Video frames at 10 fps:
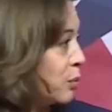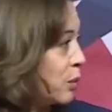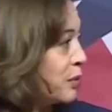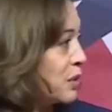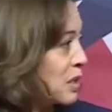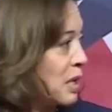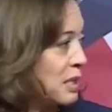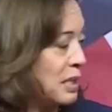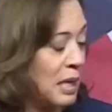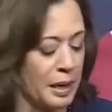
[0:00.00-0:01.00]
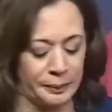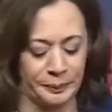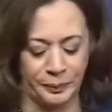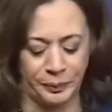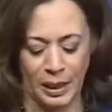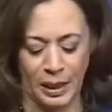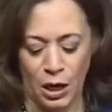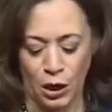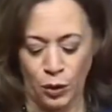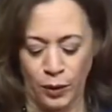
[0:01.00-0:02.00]
We have discussed that.
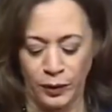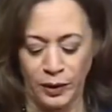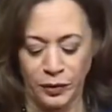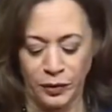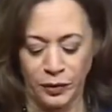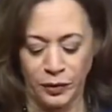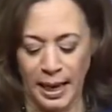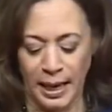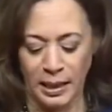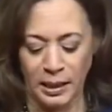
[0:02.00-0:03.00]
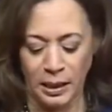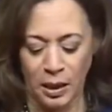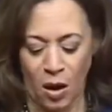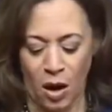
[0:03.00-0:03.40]
You have lifted the ban